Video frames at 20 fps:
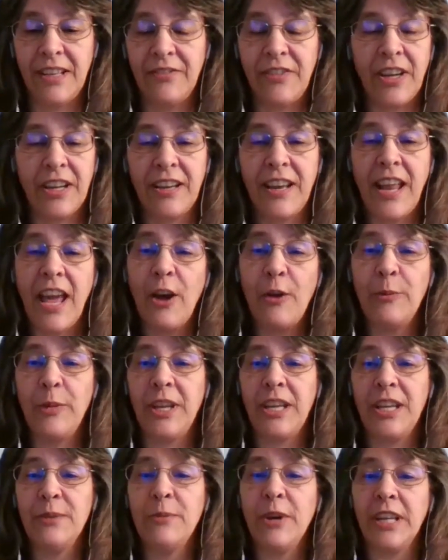if I could help
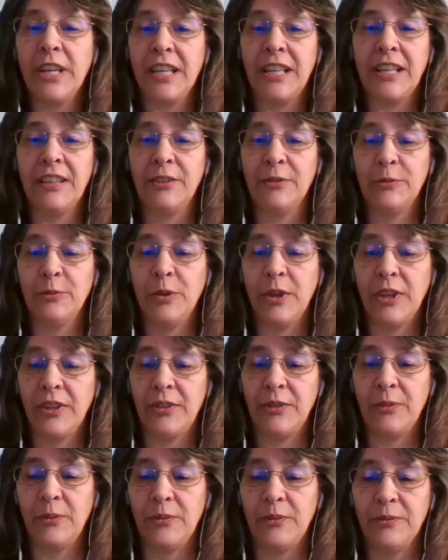anybody
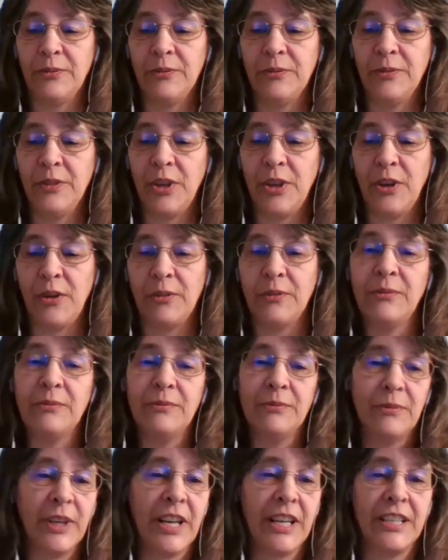with,
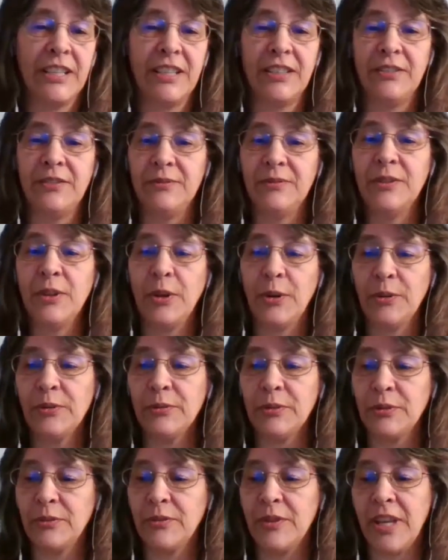what I did go
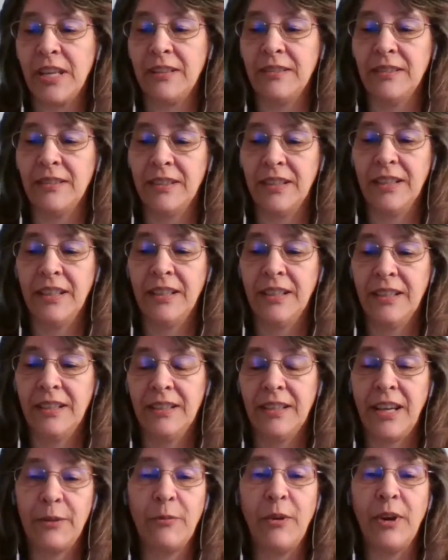through, then
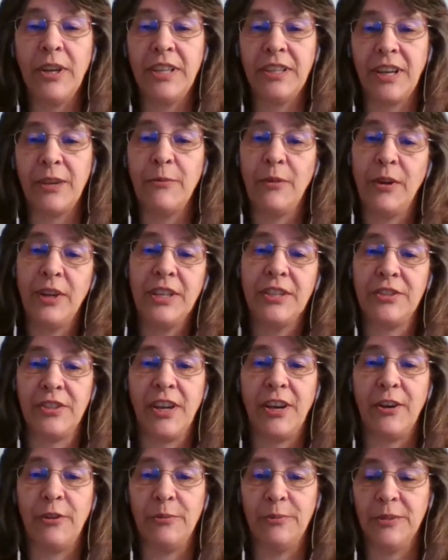I wanted
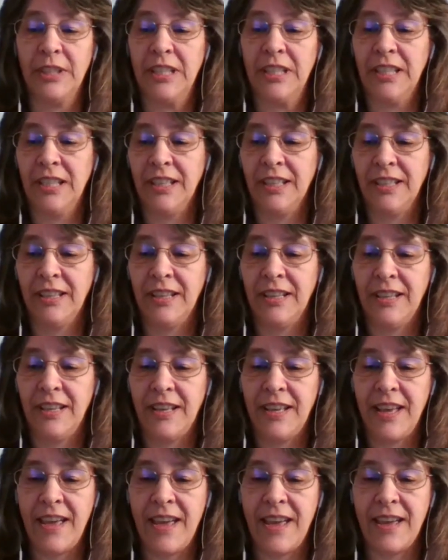to help.
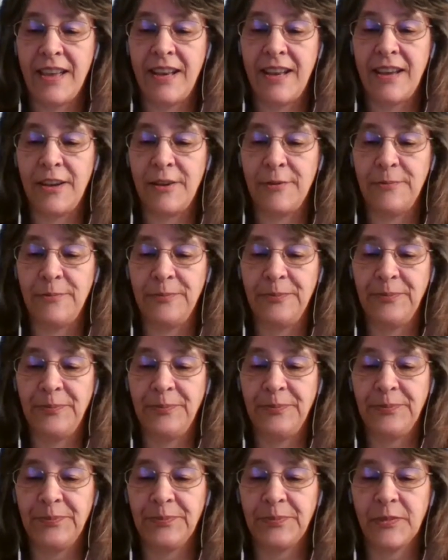And
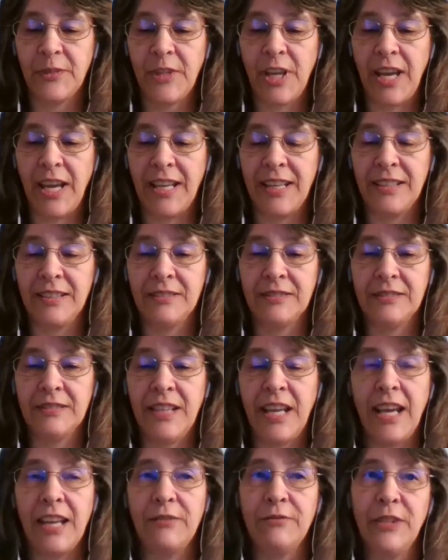I
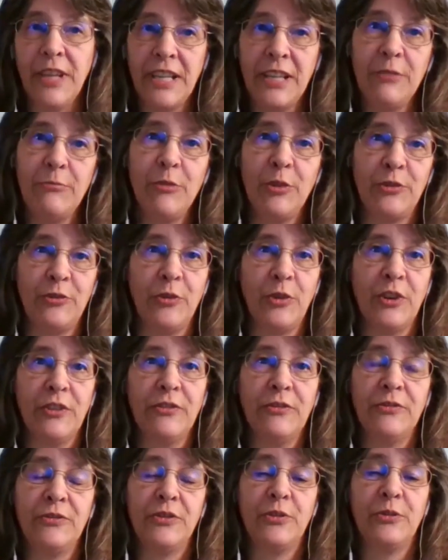had written
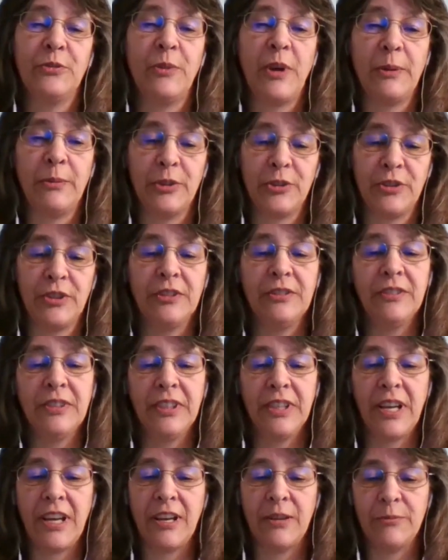before to a publisher,
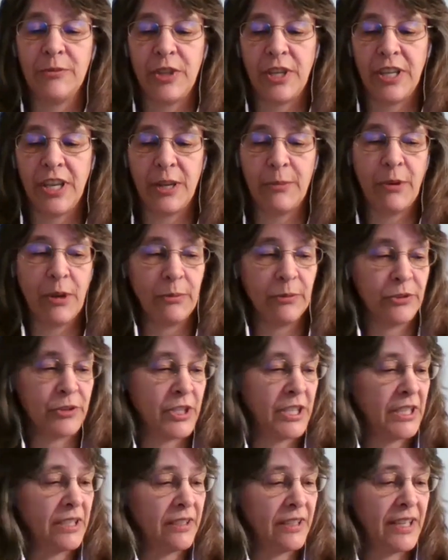JK
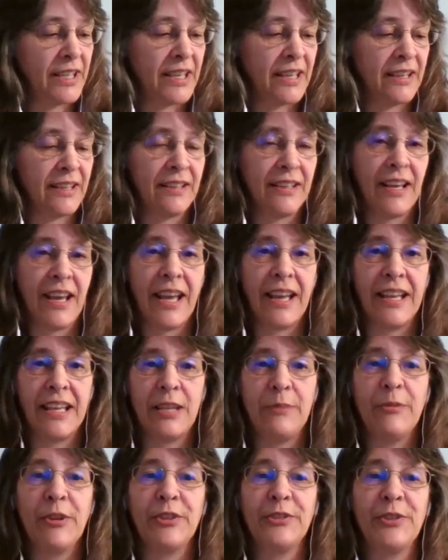Publishing, and I
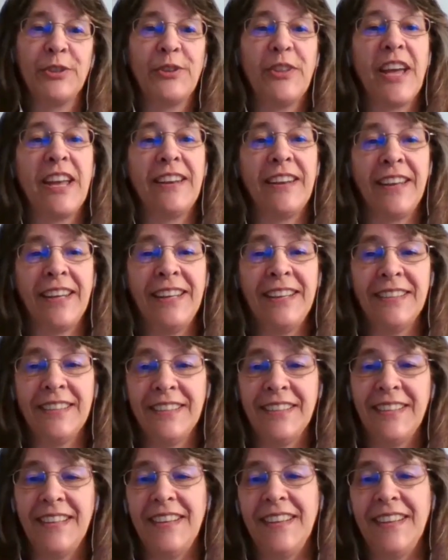emailed her that night.